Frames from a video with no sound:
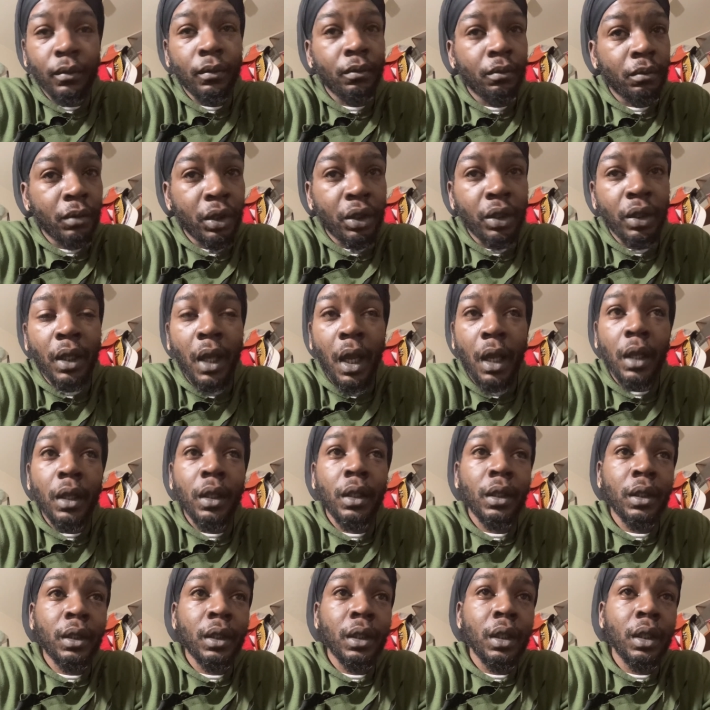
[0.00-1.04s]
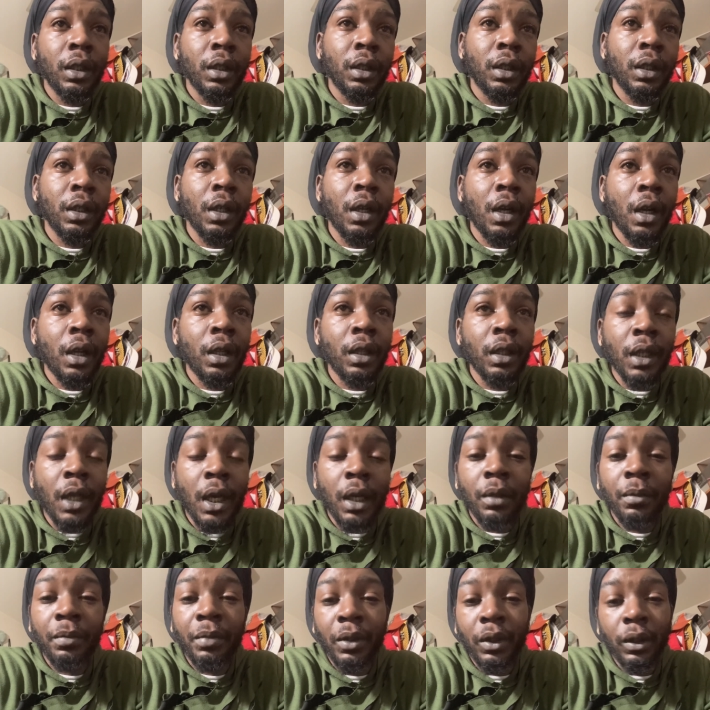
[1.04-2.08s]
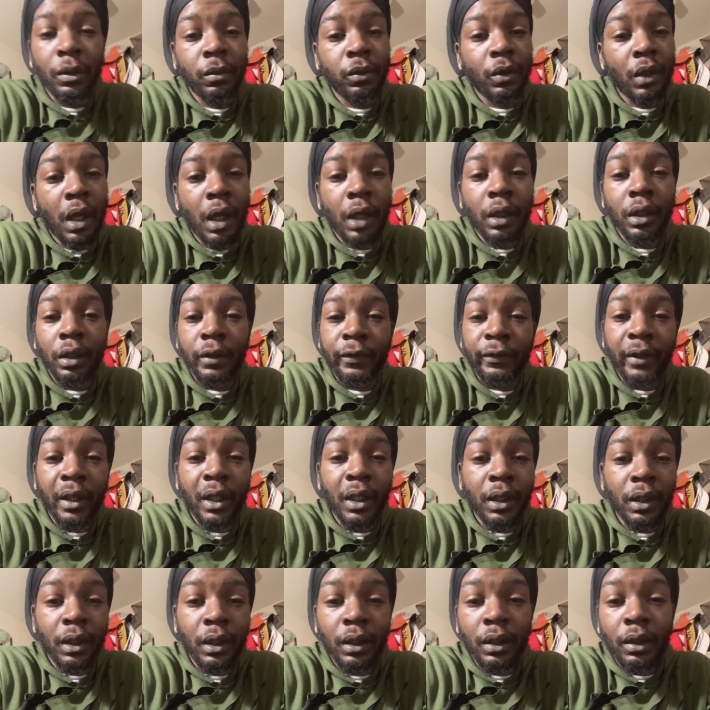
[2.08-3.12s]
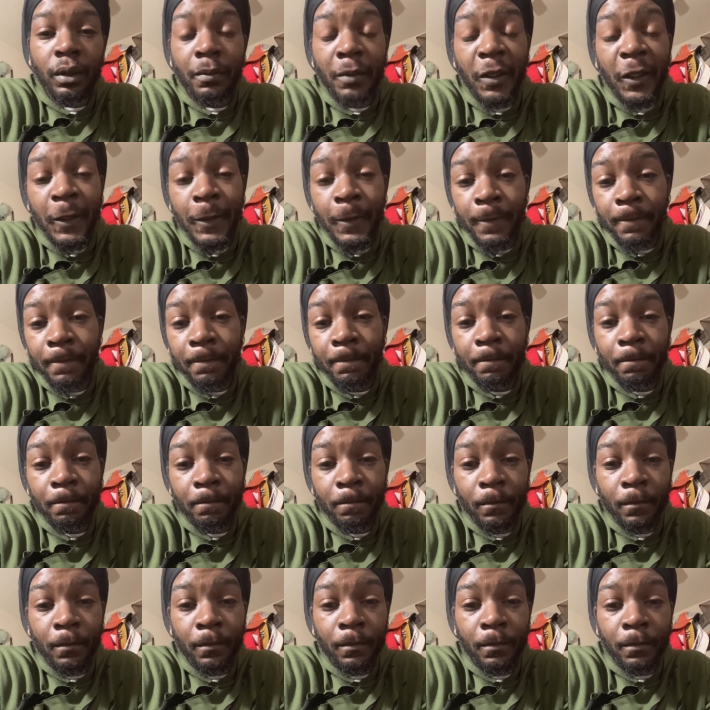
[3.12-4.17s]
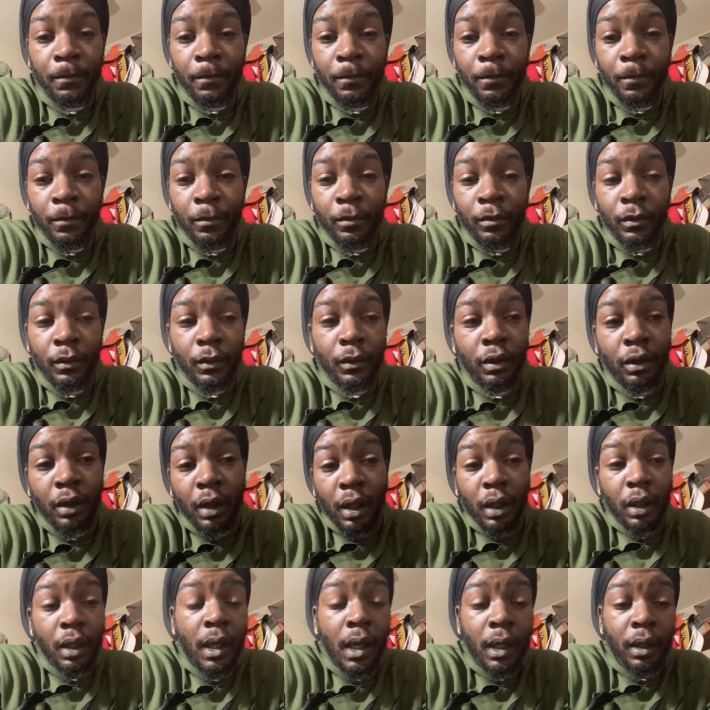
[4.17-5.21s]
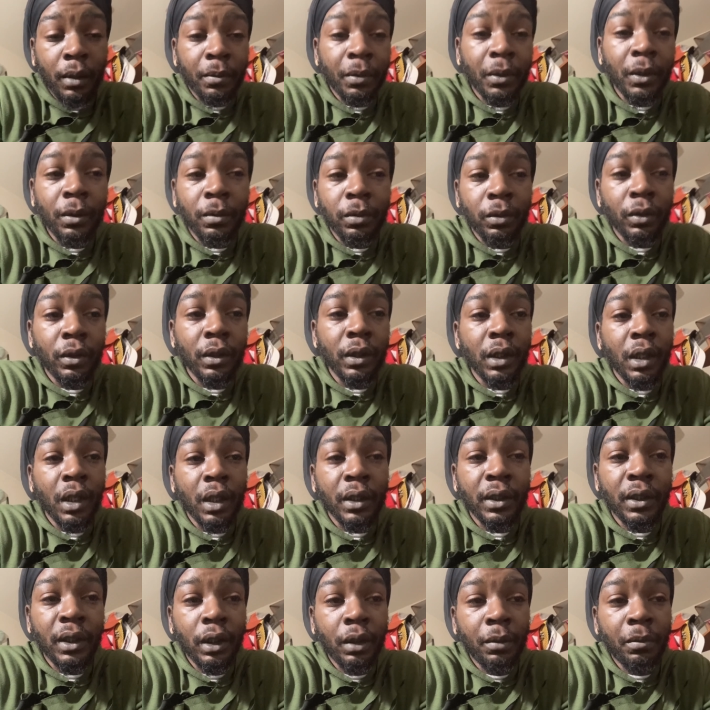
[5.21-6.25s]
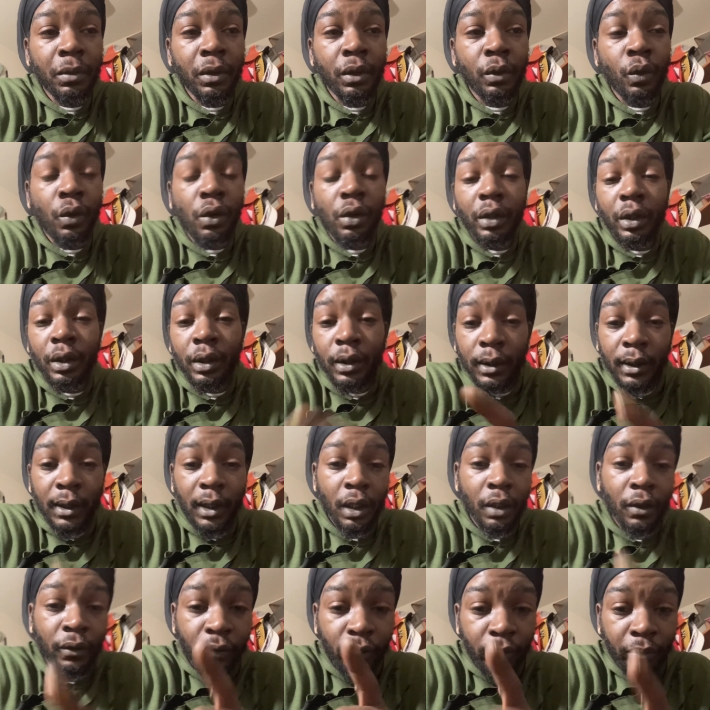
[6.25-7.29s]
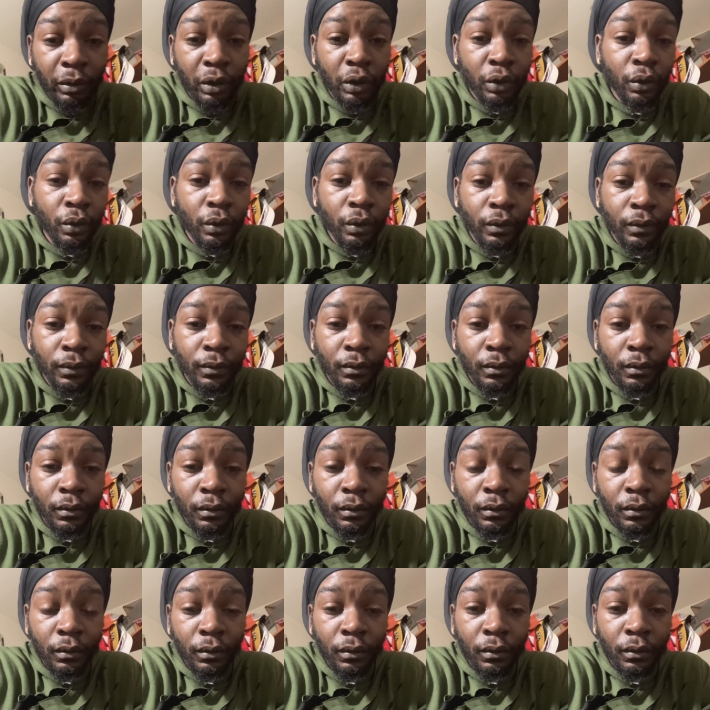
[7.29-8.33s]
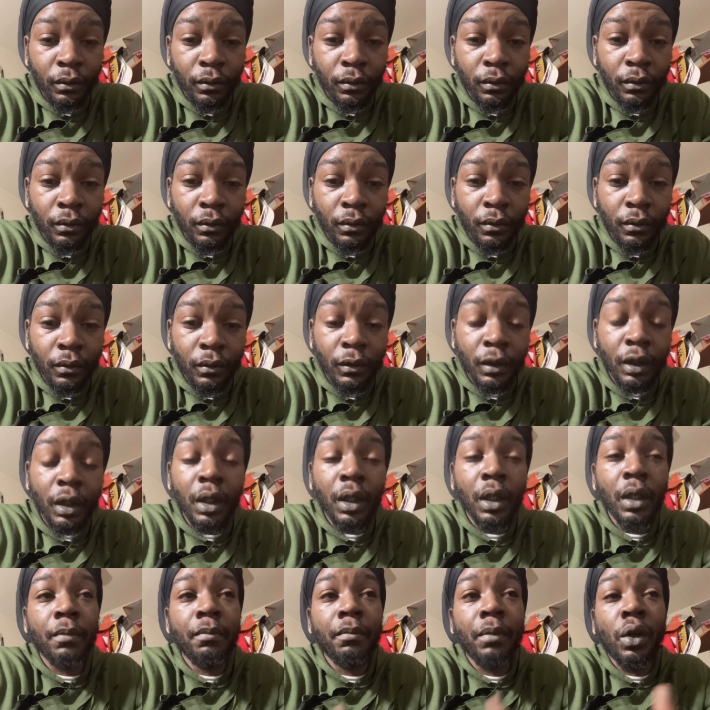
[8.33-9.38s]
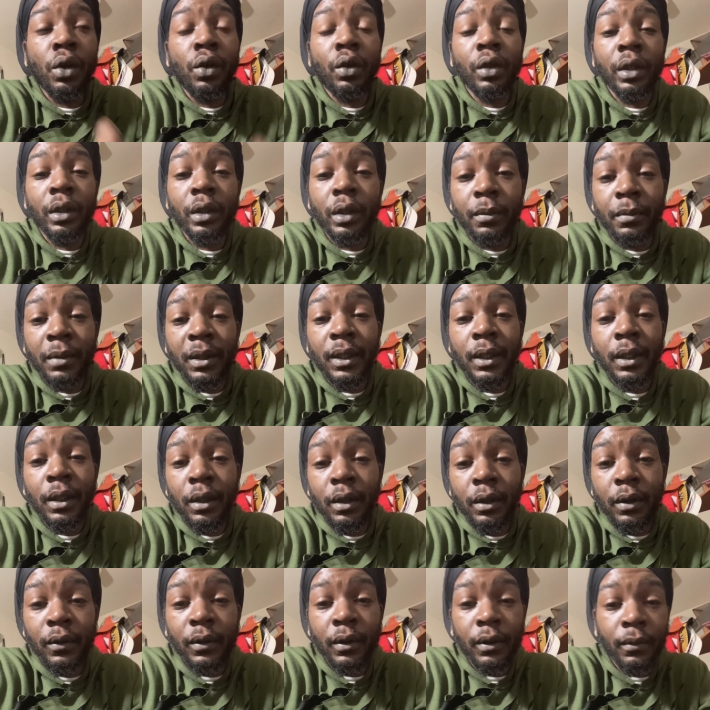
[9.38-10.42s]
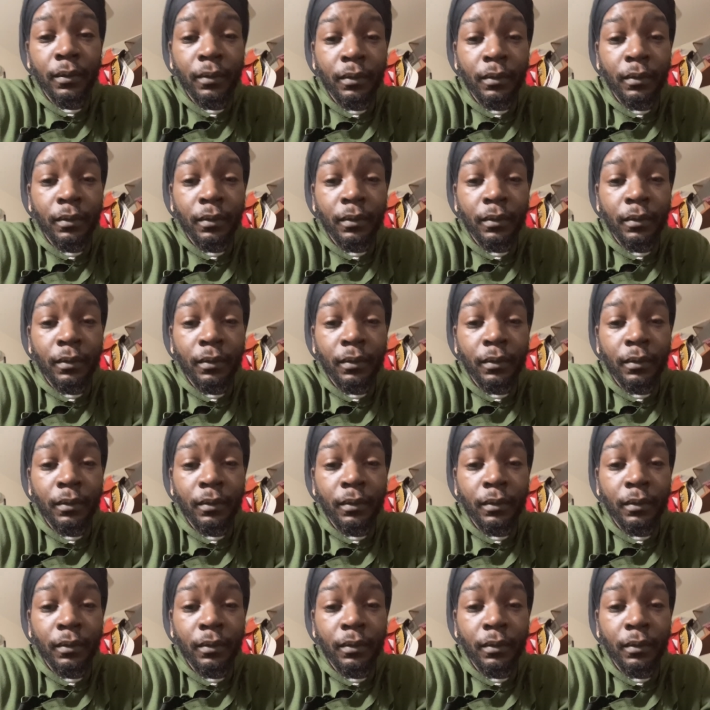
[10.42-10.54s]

But you got to understand that there are a lot of people out here faking it to make it. There are a lot of people that are simply wanting to take from you to embolden themselves.